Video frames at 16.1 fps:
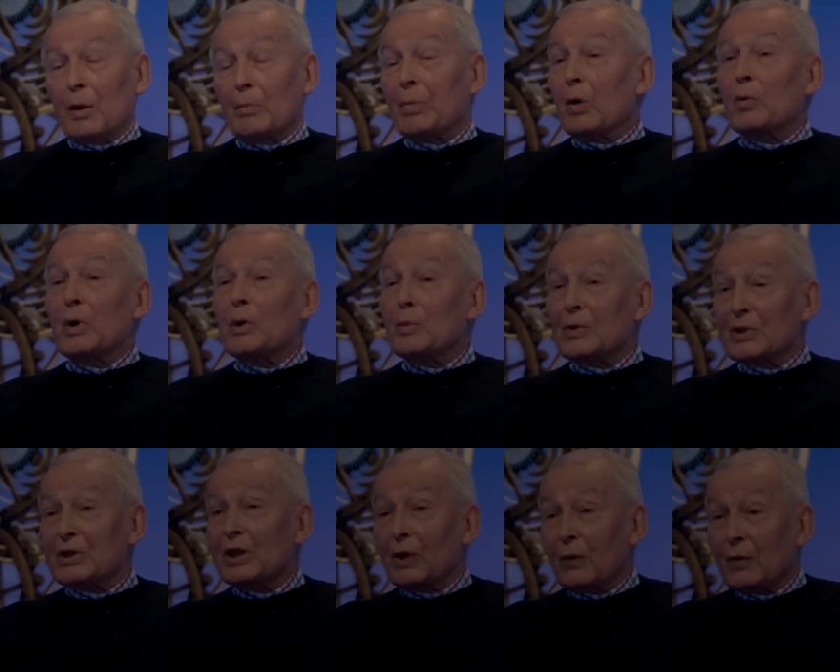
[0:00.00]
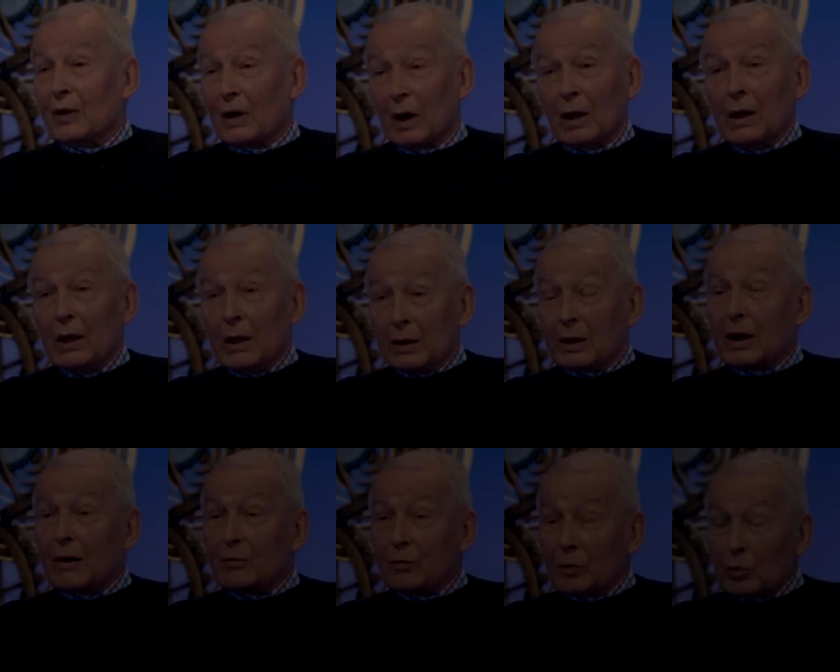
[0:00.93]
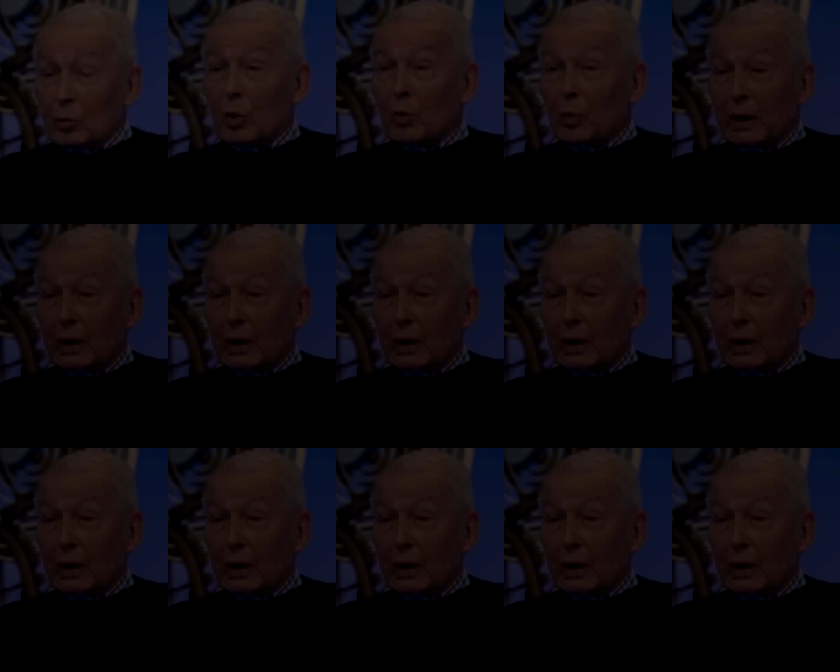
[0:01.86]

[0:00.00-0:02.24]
But we will see on the night. The government will